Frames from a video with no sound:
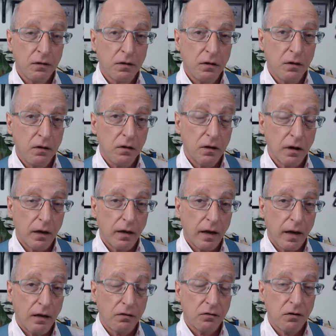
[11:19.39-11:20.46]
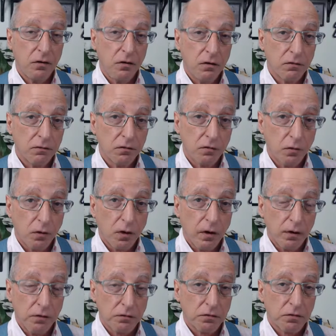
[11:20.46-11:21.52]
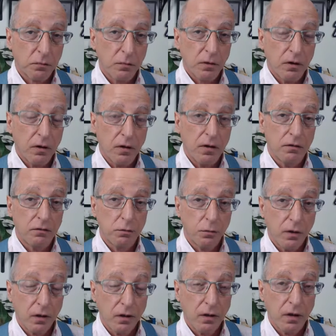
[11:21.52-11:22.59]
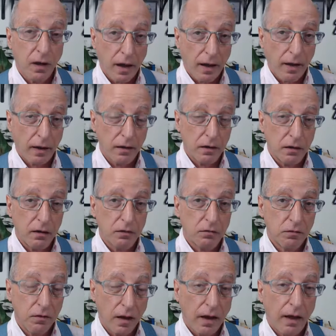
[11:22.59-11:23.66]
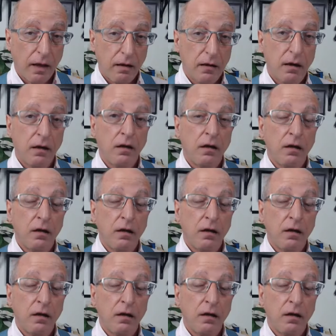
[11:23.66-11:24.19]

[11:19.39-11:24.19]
the entity of choice, but it's really not. It's not,